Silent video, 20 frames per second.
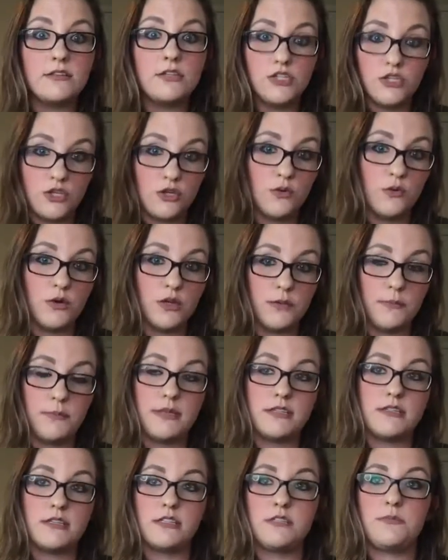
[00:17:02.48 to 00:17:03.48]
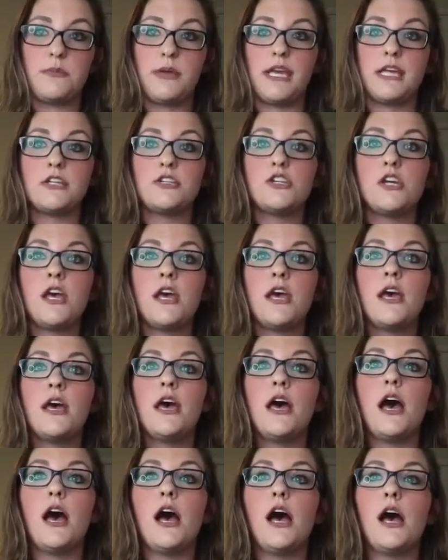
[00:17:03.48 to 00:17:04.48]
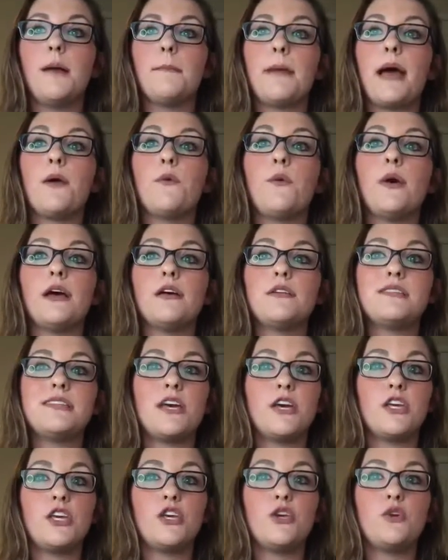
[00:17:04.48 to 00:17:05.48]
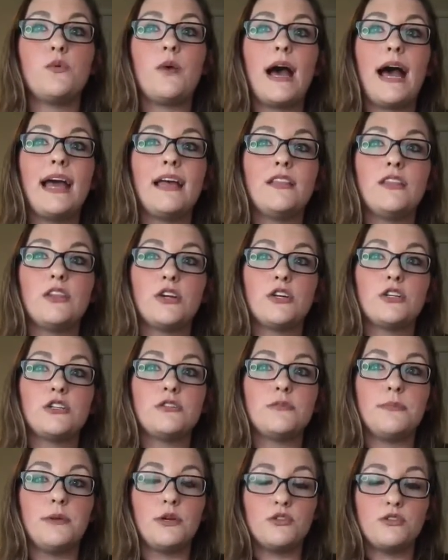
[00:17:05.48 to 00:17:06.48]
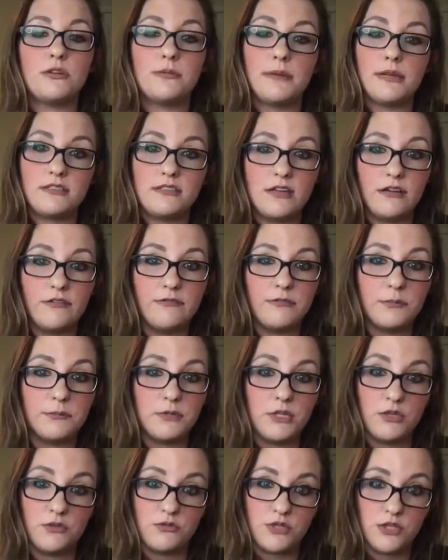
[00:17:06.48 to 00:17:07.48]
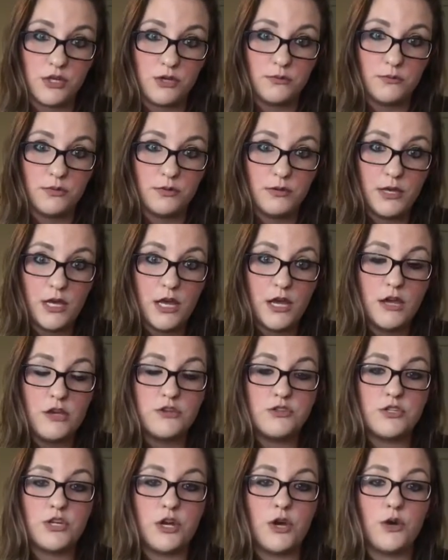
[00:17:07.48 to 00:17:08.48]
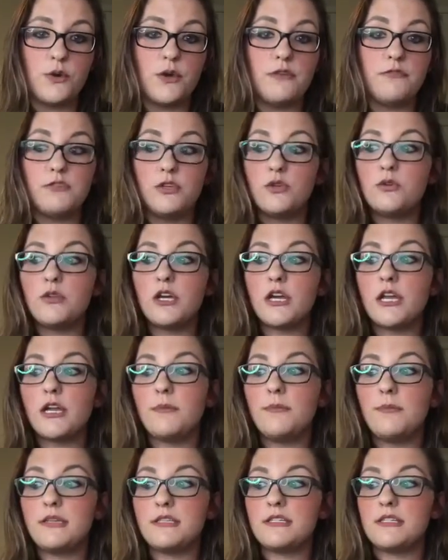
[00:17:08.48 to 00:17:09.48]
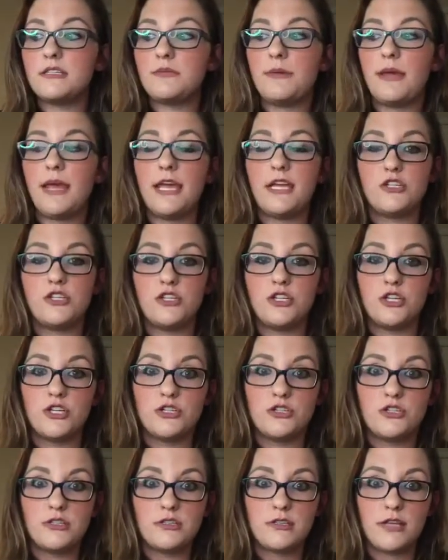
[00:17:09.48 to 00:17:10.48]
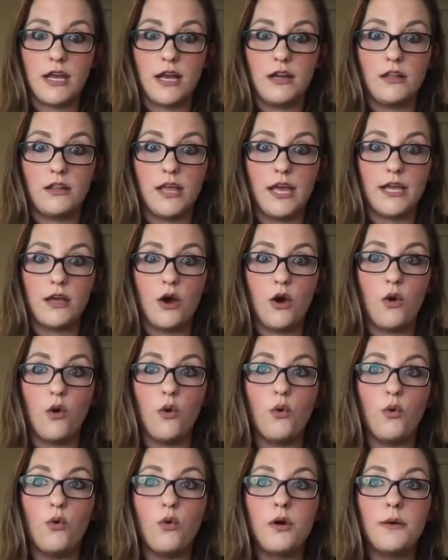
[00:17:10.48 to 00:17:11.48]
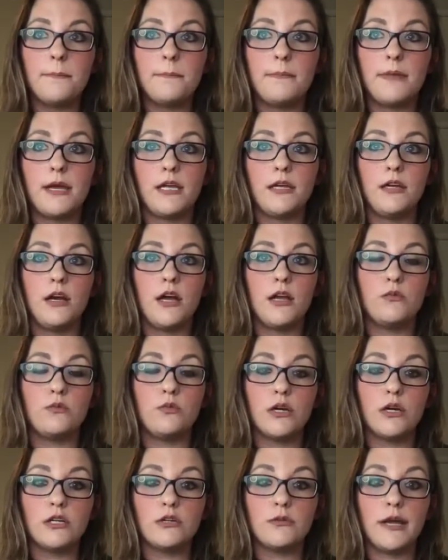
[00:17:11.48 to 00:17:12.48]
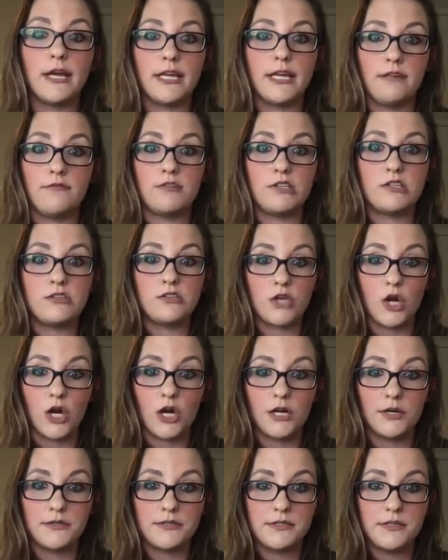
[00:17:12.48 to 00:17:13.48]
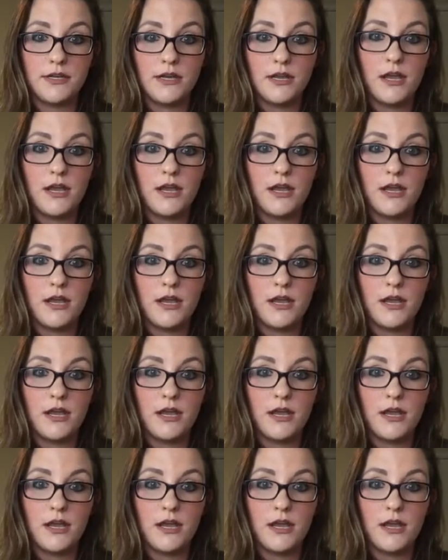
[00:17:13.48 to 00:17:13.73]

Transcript: to do on a business page. I will tell you, I learned most of my stuff from YouTube. So if you look at a business page and you're just kind of like, oh my God, where do I even start?